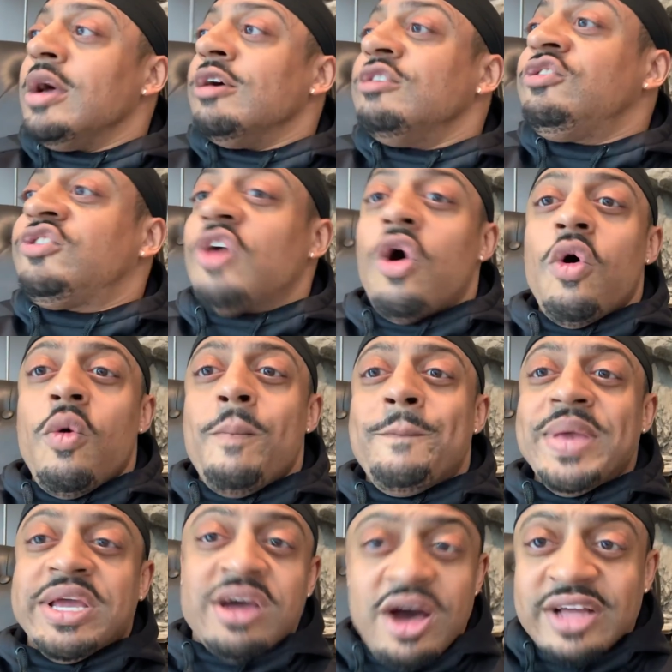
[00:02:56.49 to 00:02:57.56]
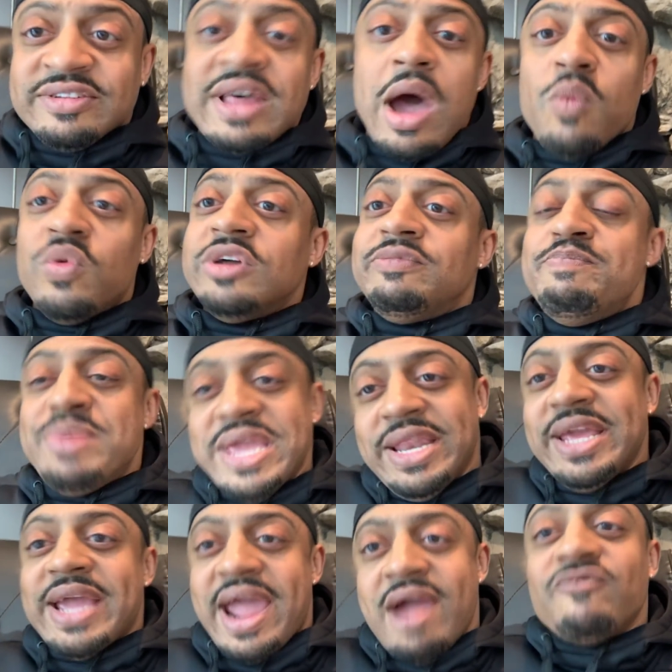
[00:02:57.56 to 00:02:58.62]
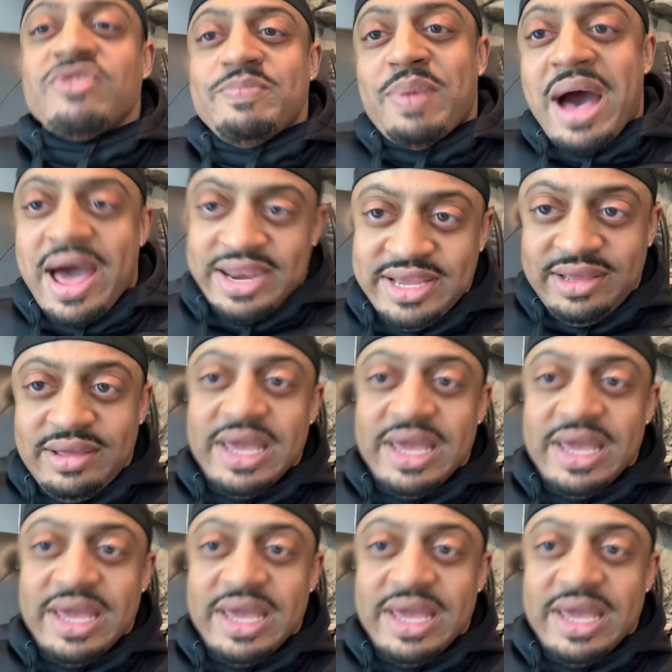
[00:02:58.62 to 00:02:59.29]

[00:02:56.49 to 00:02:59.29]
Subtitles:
So because I was beating everybody